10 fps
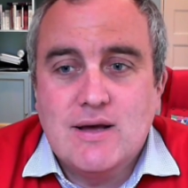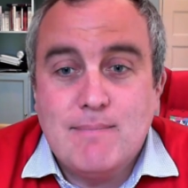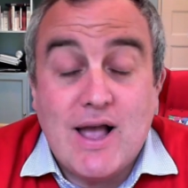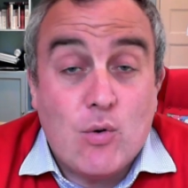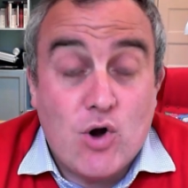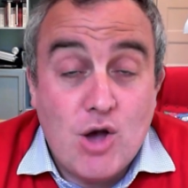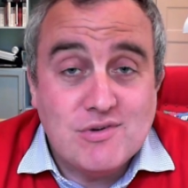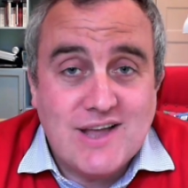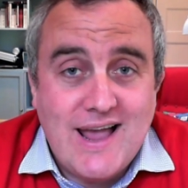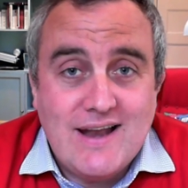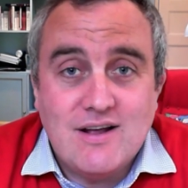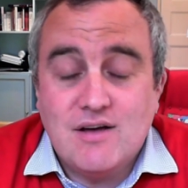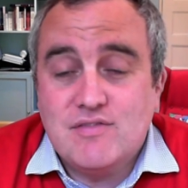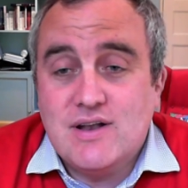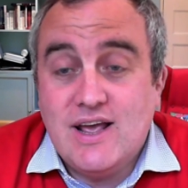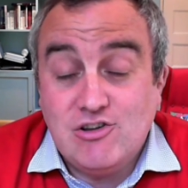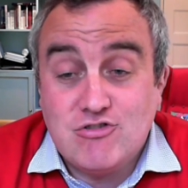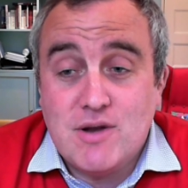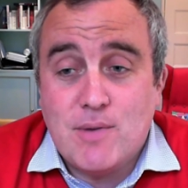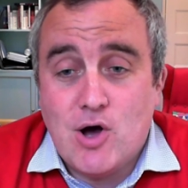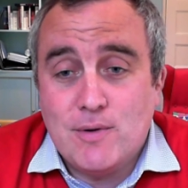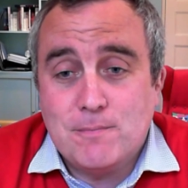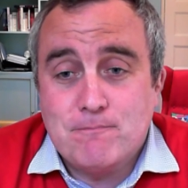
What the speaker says: back when I was head of the history department.